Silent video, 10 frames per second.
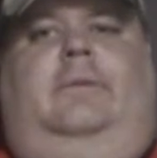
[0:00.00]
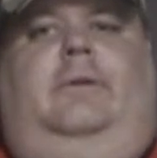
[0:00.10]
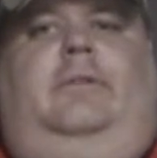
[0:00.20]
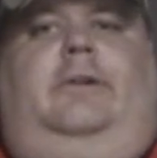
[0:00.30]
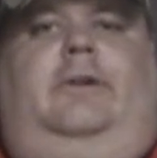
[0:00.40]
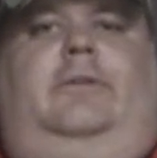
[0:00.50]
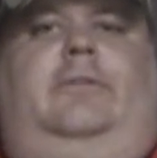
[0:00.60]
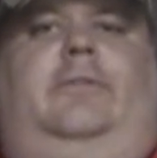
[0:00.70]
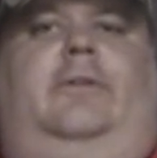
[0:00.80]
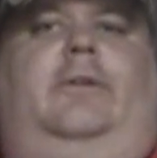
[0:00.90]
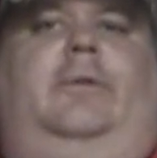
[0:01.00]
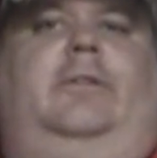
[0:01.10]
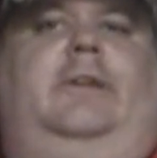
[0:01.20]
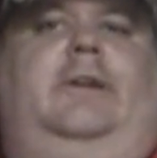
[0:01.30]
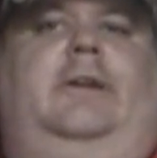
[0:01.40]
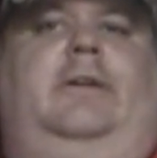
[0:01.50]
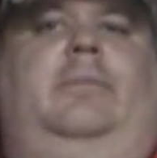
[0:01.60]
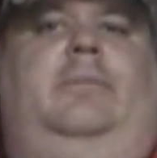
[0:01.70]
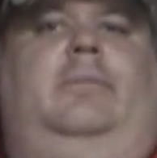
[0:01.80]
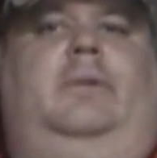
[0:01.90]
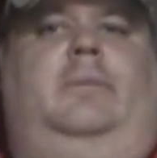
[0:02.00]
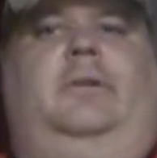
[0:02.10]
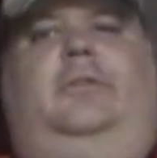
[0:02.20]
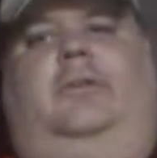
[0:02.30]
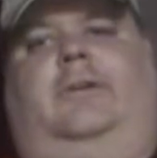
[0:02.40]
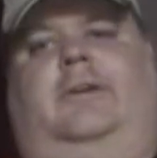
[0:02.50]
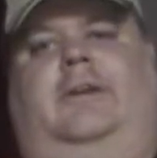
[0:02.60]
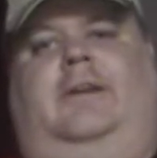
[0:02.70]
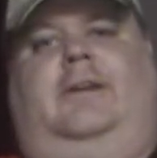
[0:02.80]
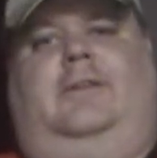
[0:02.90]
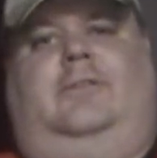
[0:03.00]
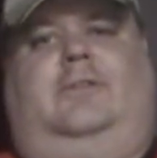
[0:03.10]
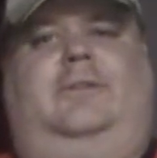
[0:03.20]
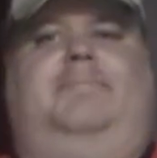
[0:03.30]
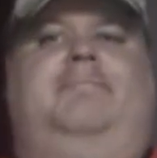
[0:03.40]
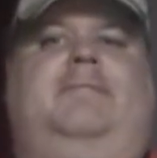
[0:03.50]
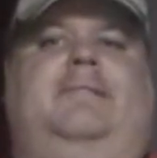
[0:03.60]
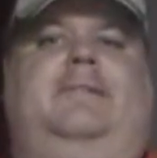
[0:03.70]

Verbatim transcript: with Tyler Toffoli with the Montreal Canadiens, and